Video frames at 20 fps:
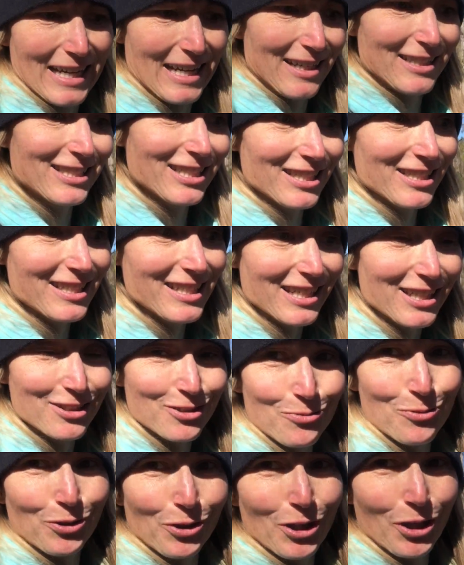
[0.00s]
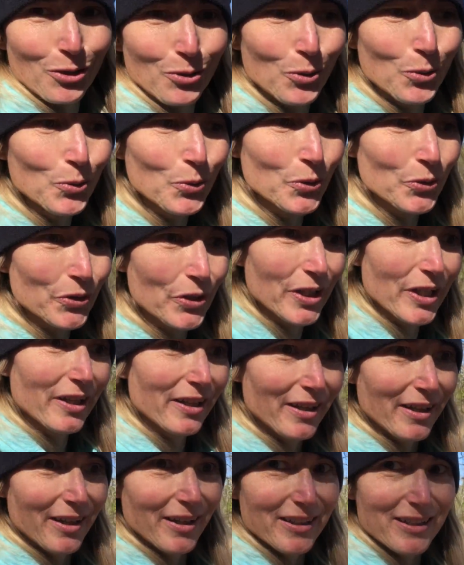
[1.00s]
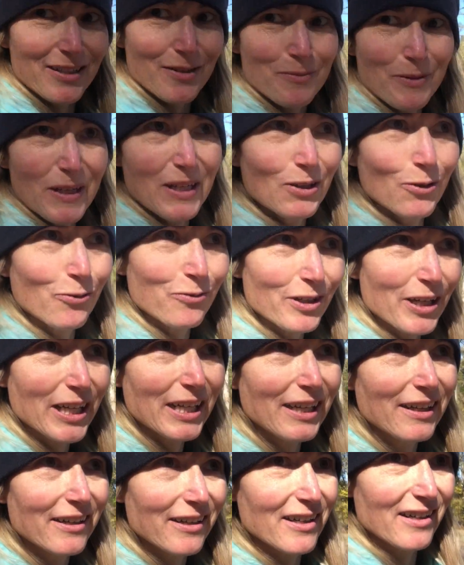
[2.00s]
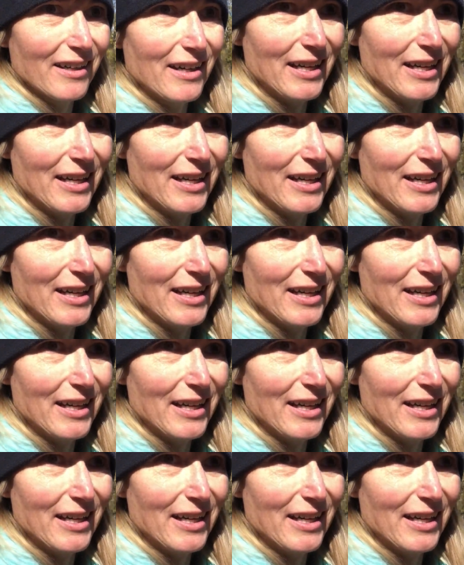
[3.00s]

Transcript: I just think it's really cool to be over here,